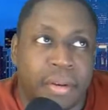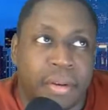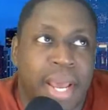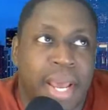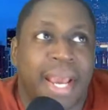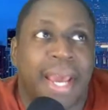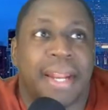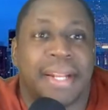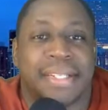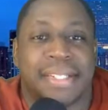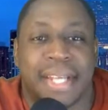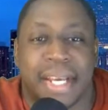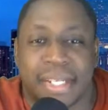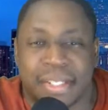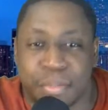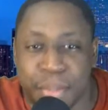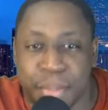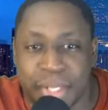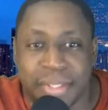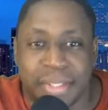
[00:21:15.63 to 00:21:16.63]
I got a
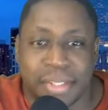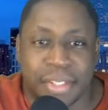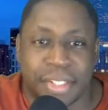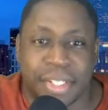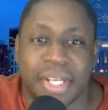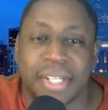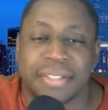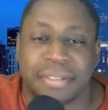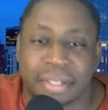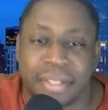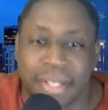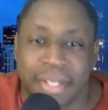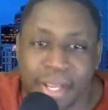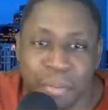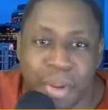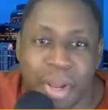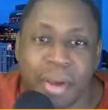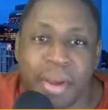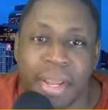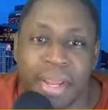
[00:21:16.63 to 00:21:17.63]
text message yesterday
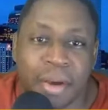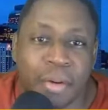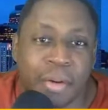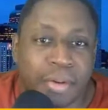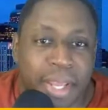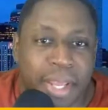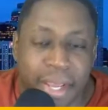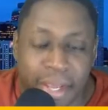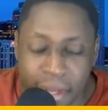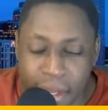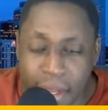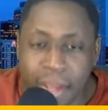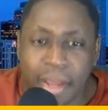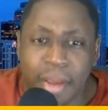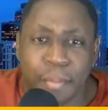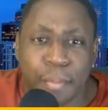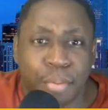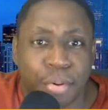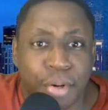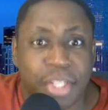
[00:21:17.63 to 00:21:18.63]
about LK.
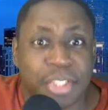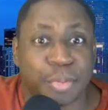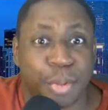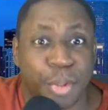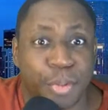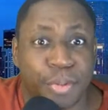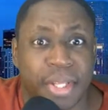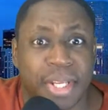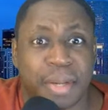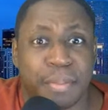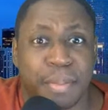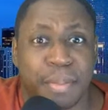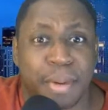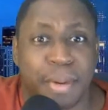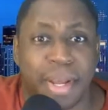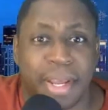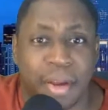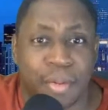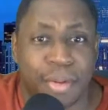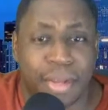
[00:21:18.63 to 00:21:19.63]
Prince, what do you think about
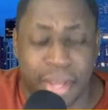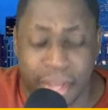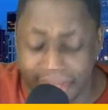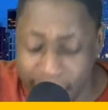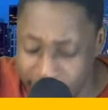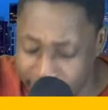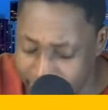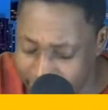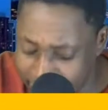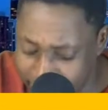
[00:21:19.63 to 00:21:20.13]
LK?